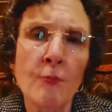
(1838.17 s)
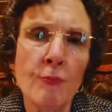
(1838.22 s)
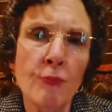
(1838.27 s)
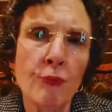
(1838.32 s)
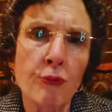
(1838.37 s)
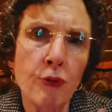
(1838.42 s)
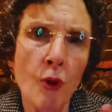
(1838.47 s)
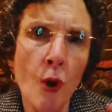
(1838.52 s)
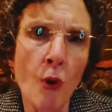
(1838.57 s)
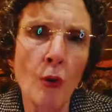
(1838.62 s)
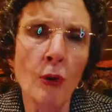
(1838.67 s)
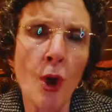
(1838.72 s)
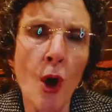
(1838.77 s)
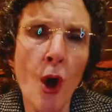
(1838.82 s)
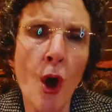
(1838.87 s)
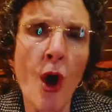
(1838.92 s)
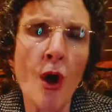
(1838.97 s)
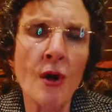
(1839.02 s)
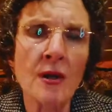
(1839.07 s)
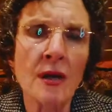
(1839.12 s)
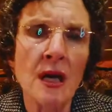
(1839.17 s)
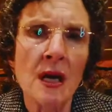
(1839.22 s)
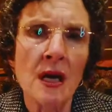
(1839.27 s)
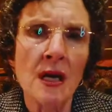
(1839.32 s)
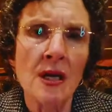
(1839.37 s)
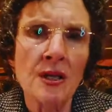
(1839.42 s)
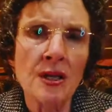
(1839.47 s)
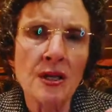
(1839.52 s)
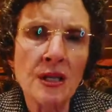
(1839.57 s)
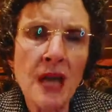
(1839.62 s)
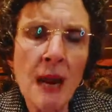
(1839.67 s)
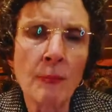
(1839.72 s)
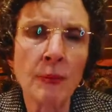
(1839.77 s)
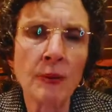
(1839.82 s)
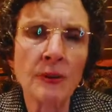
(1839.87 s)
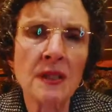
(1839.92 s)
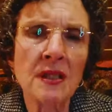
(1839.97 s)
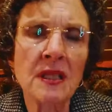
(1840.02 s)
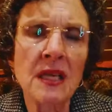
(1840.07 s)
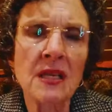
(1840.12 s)
prolonged stable
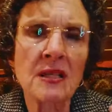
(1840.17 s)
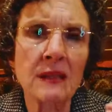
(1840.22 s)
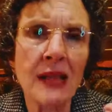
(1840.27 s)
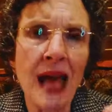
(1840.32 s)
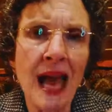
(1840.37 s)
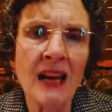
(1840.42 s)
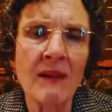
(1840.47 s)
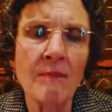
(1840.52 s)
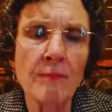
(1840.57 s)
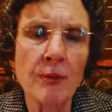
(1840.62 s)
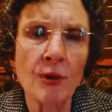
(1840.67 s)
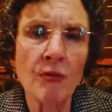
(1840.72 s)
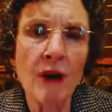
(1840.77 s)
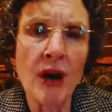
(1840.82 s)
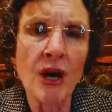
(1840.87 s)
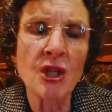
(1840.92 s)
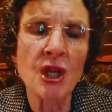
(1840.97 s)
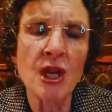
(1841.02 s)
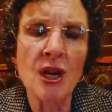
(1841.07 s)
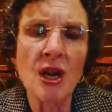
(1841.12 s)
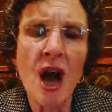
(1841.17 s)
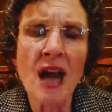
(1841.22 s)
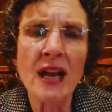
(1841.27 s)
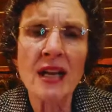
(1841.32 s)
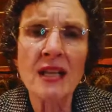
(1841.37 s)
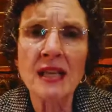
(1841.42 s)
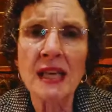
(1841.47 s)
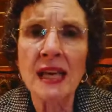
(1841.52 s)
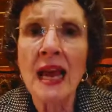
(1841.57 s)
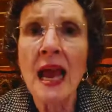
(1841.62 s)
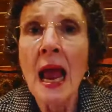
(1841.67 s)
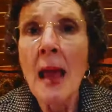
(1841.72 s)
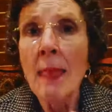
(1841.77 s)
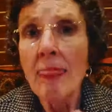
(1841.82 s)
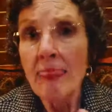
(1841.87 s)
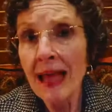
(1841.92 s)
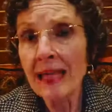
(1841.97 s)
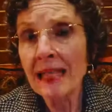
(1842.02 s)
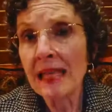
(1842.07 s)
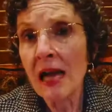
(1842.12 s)
disease, lack of progression. And honestly,
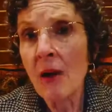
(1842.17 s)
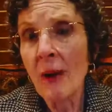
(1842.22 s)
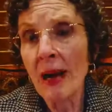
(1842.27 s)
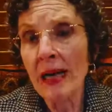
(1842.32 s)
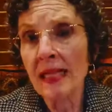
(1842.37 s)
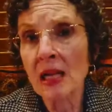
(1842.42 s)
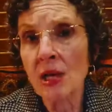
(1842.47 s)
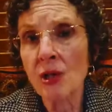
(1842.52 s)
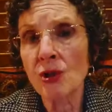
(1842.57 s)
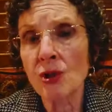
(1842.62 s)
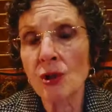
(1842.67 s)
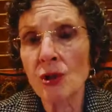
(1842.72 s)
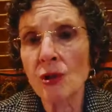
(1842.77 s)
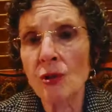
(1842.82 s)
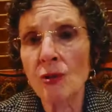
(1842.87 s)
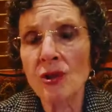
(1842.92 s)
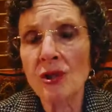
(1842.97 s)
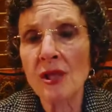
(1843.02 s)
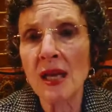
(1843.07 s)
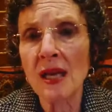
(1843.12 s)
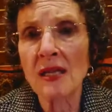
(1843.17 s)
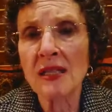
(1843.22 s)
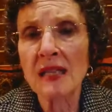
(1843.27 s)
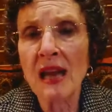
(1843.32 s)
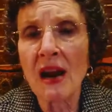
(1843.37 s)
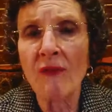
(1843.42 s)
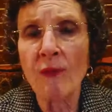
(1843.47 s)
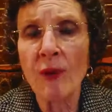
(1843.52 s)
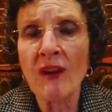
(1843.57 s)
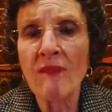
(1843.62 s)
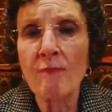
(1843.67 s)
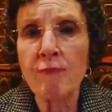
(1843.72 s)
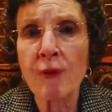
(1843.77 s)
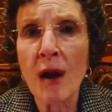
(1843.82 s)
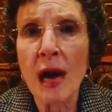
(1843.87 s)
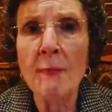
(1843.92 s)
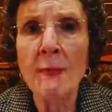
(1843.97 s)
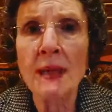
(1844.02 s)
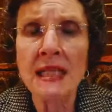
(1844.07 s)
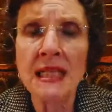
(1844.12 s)
that's how I tend to use things, Sarah. If we have
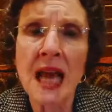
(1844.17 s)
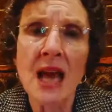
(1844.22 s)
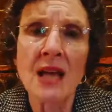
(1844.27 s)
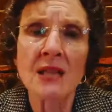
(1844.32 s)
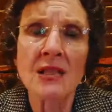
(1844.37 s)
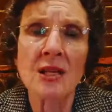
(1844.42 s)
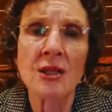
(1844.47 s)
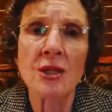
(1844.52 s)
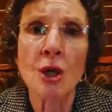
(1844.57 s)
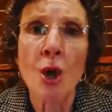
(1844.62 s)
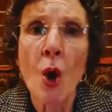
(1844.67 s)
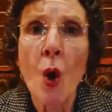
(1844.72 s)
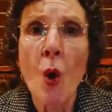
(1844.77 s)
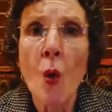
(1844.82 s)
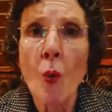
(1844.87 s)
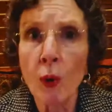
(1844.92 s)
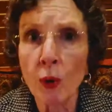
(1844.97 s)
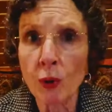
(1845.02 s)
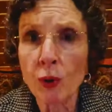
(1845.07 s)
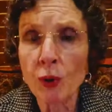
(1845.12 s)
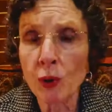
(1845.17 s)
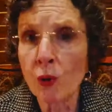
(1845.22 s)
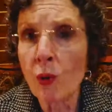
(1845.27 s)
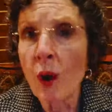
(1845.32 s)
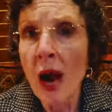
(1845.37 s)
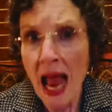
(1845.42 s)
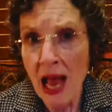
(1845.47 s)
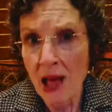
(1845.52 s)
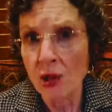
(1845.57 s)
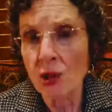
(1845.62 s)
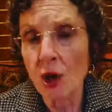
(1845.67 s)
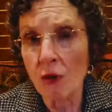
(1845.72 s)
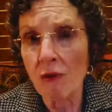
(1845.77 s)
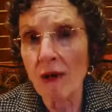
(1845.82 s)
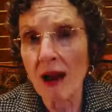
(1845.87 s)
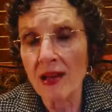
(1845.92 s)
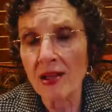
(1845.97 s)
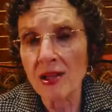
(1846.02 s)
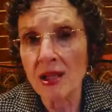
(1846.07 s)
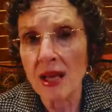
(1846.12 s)
brain metastasis, we'll do
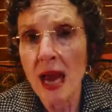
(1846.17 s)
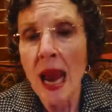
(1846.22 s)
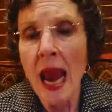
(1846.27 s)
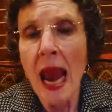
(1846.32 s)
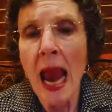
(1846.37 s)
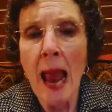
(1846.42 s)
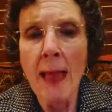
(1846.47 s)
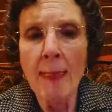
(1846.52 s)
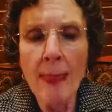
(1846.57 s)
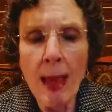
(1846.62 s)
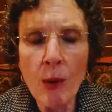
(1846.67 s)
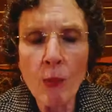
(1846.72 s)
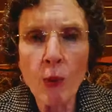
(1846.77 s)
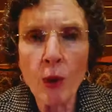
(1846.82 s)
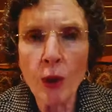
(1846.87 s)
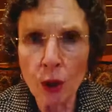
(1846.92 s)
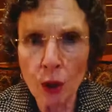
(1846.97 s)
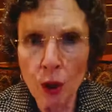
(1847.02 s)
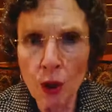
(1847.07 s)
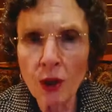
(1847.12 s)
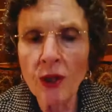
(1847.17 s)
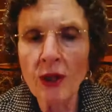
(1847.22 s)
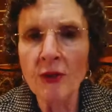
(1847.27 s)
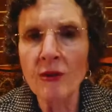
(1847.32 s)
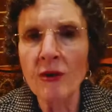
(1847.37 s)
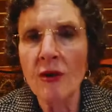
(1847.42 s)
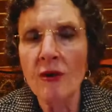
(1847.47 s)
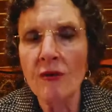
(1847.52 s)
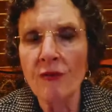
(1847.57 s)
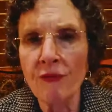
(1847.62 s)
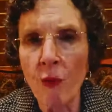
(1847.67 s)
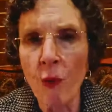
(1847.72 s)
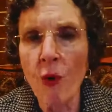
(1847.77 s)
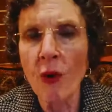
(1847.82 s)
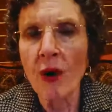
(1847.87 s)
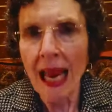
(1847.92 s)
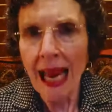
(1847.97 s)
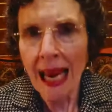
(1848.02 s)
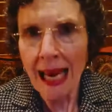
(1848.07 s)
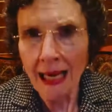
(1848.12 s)
SRS. And then we're looking
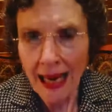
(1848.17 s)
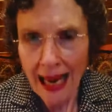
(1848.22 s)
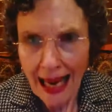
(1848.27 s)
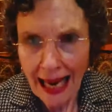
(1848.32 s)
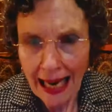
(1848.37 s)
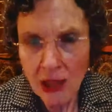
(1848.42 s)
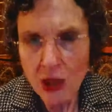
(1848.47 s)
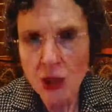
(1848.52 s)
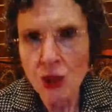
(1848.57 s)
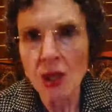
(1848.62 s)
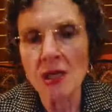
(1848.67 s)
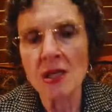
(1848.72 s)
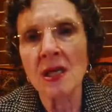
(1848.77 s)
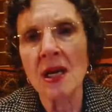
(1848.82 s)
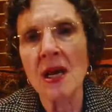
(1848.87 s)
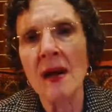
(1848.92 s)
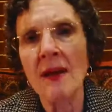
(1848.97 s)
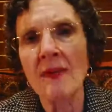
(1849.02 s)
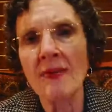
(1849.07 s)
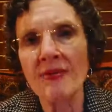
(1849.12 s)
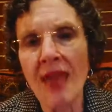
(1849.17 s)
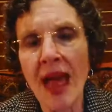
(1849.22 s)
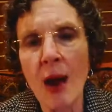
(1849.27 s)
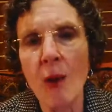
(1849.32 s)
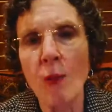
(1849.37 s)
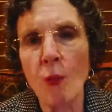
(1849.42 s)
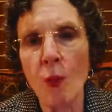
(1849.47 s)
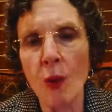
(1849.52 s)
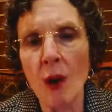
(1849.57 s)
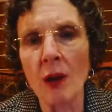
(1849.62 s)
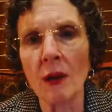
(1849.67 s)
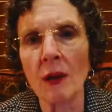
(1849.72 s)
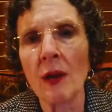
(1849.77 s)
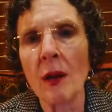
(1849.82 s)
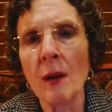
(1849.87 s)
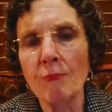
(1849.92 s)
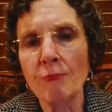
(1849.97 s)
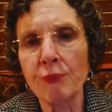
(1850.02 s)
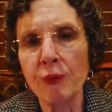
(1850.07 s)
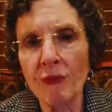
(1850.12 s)
for an agent that will
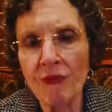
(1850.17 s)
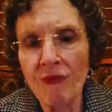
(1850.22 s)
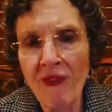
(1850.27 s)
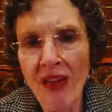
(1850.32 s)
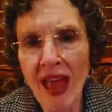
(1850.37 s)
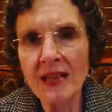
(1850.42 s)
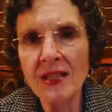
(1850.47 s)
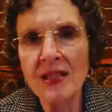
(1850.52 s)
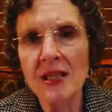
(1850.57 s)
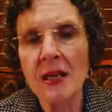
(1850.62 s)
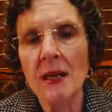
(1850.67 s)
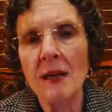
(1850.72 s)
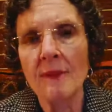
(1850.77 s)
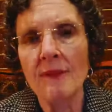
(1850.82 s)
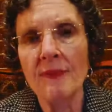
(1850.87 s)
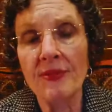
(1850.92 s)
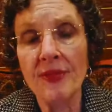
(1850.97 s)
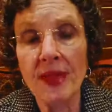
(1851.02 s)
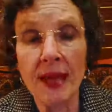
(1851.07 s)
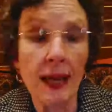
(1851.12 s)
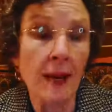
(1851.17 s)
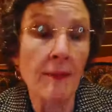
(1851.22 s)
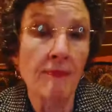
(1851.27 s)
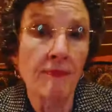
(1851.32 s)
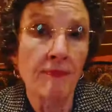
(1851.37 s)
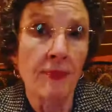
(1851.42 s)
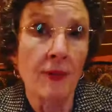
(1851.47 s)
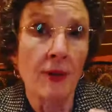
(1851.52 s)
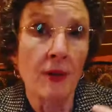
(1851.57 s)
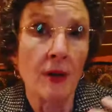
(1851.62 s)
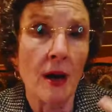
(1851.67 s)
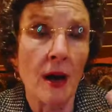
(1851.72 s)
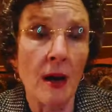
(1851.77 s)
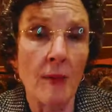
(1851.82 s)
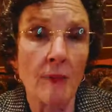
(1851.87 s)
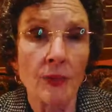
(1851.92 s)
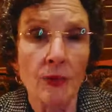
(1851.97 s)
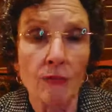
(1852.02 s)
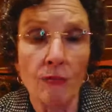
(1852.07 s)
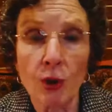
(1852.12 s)
prevent the
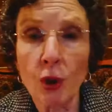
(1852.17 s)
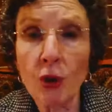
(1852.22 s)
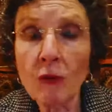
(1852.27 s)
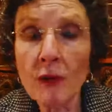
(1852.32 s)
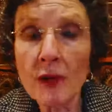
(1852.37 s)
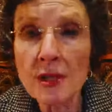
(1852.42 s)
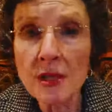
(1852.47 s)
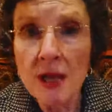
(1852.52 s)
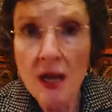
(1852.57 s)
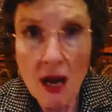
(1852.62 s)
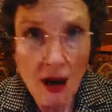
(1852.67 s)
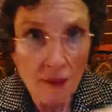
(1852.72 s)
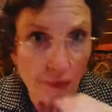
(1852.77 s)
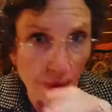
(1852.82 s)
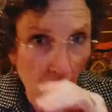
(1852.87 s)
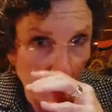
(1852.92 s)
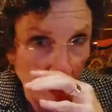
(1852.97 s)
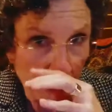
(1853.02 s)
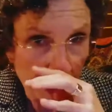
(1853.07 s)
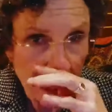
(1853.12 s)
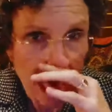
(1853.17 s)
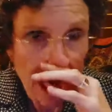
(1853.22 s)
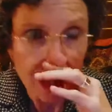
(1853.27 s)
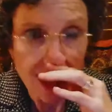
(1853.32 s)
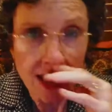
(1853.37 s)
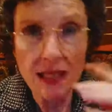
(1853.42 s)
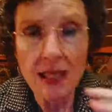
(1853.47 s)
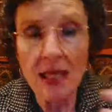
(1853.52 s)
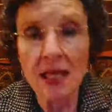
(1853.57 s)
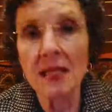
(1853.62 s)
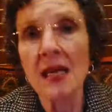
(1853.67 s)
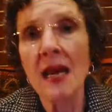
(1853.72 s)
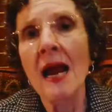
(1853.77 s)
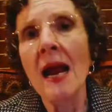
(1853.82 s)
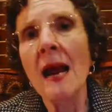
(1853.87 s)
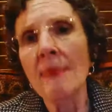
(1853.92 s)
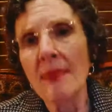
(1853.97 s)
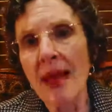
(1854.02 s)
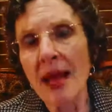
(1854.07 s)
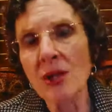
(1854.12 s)
um, recurrence of brain metastasis.
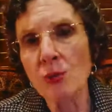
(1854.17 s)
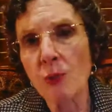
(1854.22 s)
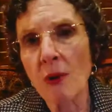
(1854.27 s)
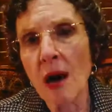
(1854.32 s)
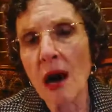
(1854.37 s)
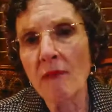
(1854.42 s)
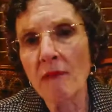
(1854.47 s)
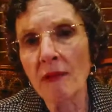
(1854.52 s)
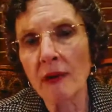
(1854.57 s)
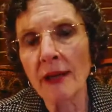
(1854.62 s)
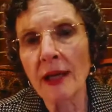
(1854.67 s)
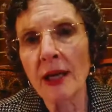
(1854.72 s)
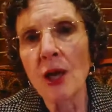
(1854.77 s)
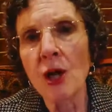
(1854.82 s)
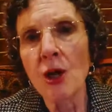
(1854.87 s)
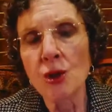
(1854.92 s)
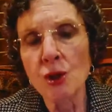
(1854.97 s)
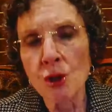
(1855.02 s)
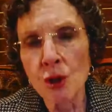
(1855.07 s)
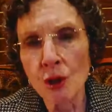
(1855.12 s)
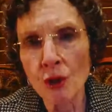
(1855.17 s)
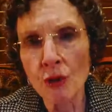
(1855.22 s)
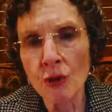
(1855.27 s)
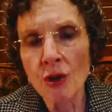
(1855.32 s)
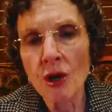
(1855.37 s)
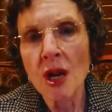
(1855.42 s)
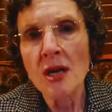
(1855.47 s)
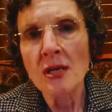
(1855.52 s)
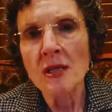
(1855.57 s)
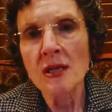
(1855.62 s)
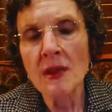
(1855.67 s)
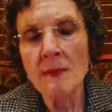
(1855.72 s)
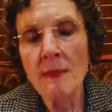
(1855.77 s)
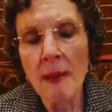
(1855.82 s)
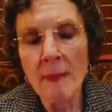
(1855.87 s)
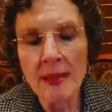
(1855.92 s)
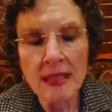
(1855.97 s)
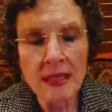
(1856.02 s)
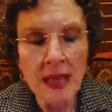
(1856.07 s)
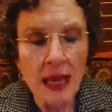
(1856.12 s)
That's where I really turn to the
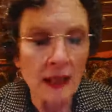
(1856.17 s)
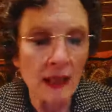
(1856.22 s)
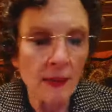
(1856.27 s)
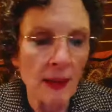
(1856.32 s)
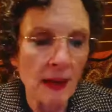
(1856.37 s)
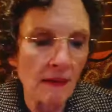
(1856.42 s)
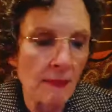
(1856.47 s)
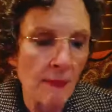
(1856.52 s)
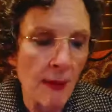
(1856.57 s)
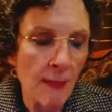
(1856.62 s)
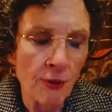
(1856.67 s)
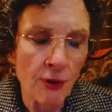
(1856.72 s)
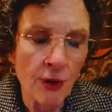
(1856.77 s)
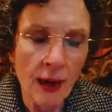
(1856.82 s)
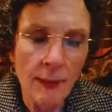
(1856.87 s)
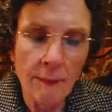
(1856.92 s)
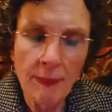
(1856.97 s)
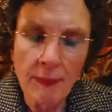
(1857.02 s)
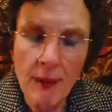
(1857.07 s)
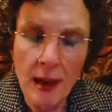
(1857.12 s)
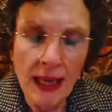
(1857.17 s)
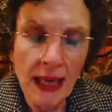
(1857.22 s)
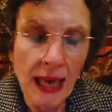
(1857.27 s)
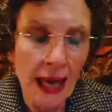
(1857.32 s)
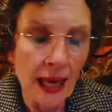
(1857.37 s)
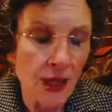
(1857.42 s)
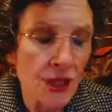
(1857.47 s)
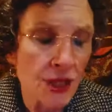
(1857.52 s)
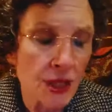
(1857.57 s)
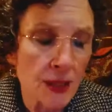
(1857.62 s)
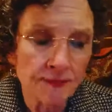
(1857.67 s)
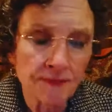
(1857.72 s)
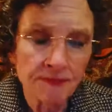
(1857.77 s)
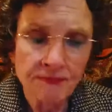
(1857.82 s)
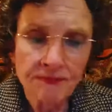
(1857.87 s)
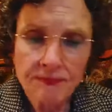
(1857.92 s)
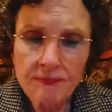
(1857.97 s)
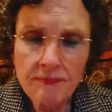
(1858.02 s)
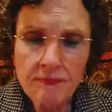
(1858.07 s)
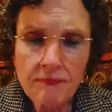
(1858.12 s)
abemaciclib. I remember a, a case,
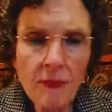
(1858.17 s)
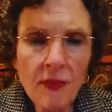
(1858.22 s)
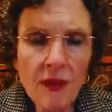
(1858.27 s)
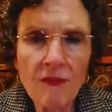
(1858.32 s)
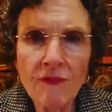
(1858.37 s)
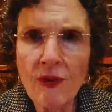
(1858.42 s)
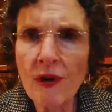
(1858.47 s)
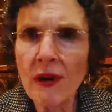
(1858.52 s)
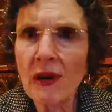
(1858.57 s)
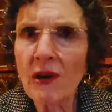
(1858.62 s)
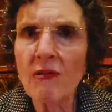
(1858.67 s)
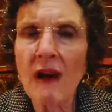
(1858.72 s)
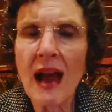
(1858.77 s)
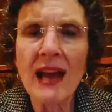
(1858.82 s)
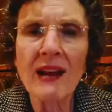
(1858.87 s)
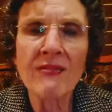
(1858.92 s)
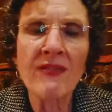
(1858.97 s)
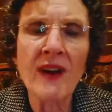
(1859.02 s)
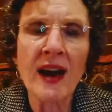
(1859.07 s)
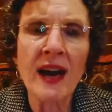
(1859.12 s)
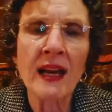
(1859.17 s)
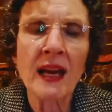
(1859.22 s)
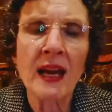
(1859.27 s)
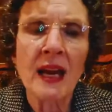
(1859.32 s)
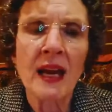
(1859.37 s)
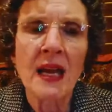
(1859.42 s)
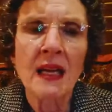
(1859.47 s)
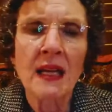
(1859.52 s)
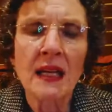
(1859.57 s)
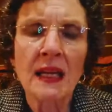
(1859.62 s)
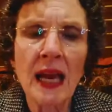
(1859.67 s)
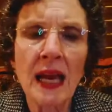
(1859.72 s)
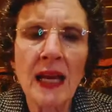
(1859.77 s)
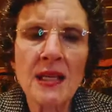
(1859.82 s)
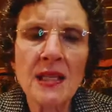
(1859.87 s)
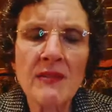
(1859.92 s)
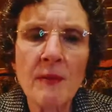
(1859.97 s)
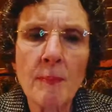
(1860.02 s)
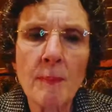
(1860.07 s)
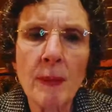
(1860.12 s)
very gratifying
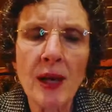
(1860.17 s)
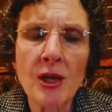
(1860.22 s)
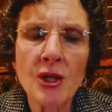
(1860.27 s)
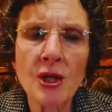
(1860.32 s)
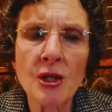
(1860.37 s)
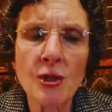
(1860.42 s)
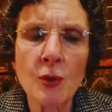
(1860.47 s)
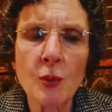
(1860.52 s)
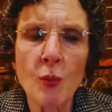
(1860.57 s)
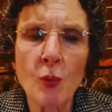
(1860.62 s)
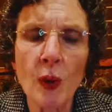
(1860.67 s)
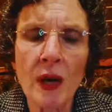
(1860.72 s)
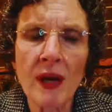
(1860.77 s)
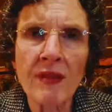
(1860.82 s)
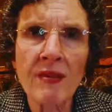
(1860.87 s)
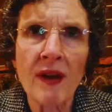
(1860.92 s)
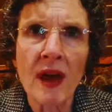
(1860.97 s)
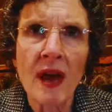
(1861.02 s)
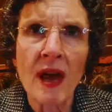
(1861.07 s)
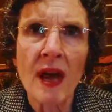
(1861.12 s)
case of a patient with